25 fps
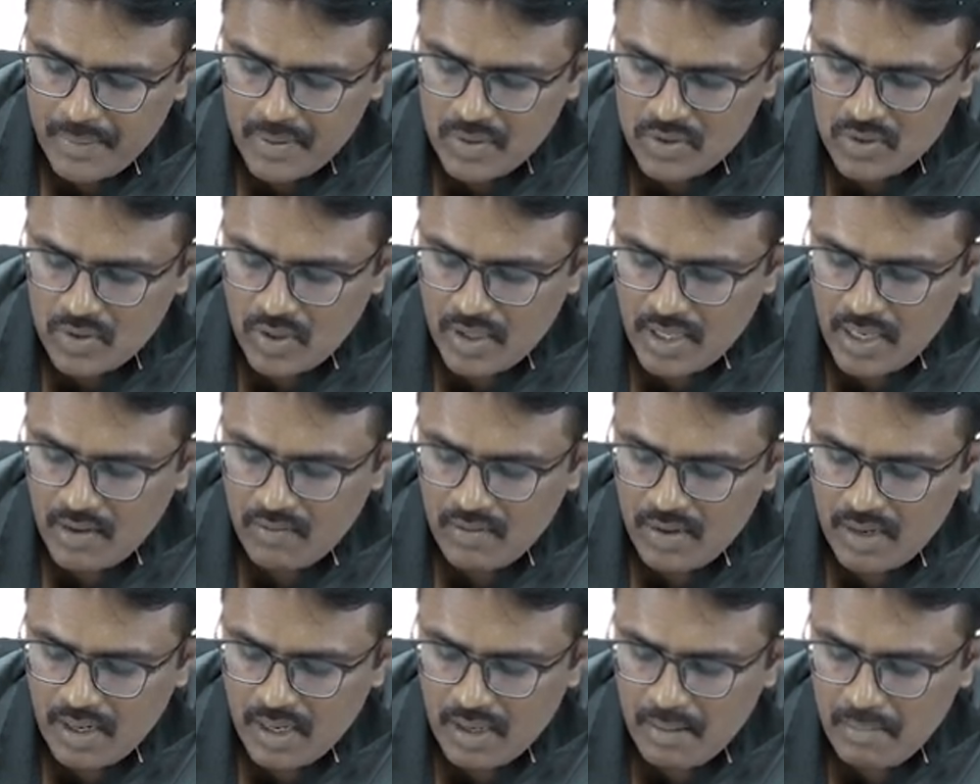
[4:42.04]
So,
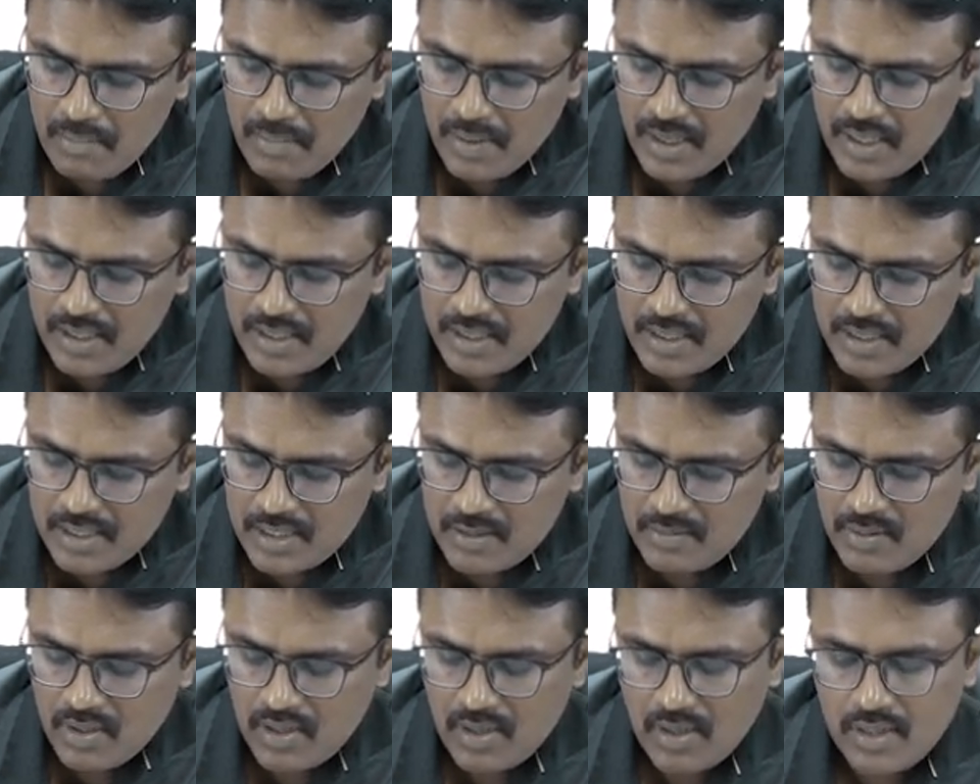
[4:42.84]
never combine
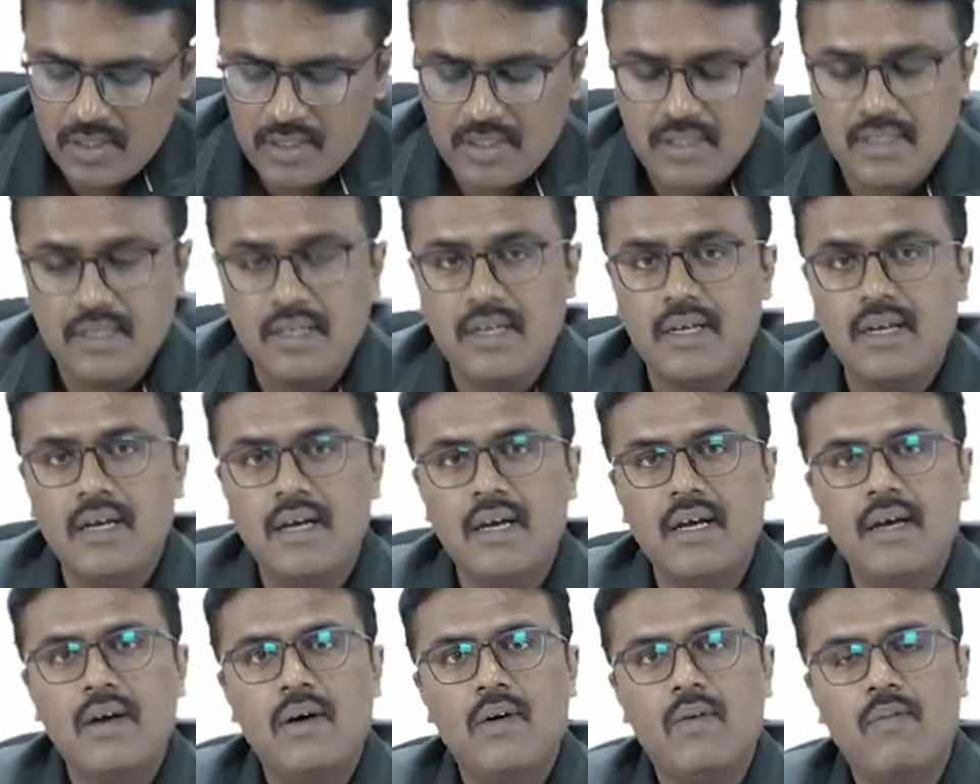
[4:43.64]
this, because
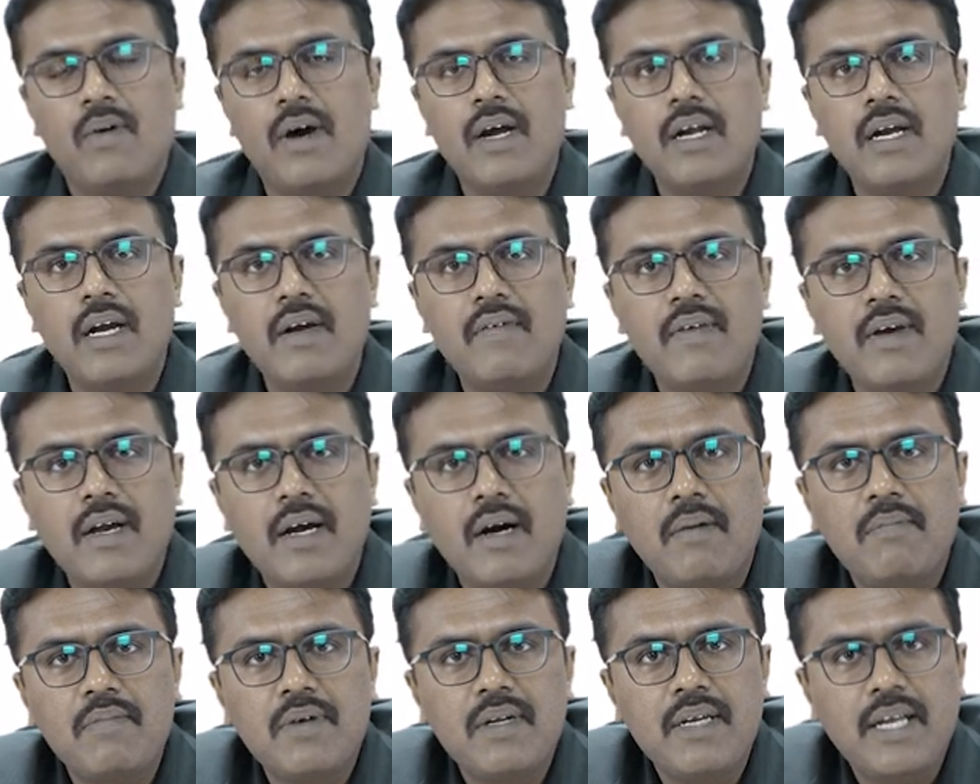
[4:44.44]
why did we
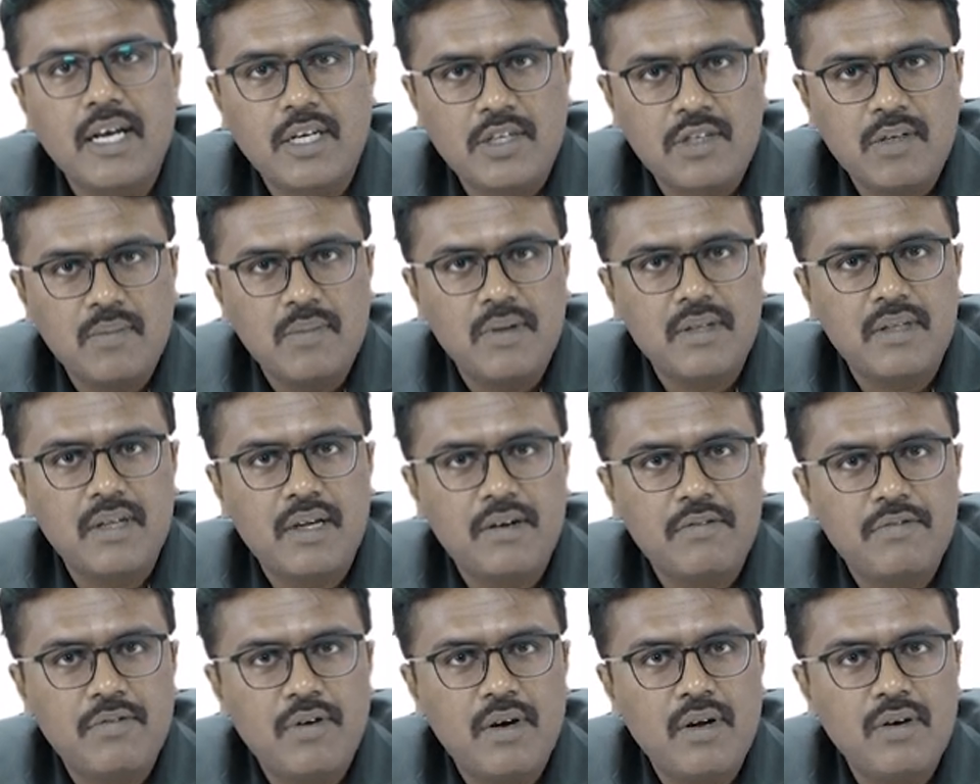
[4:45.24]
come with
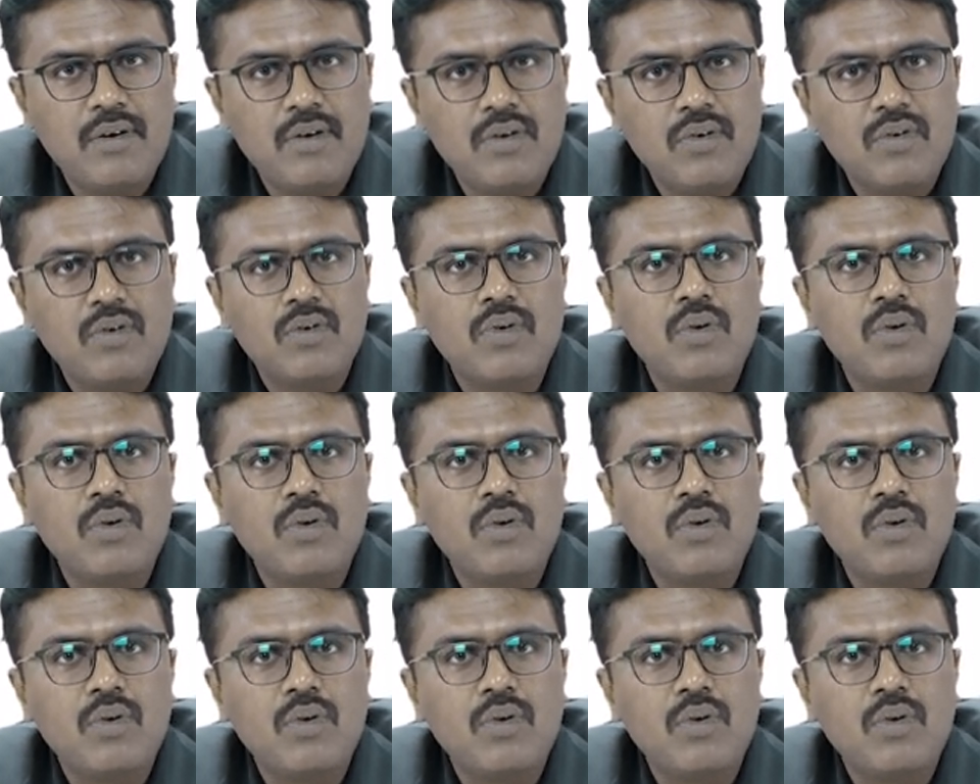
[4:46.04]
dextromethorphan?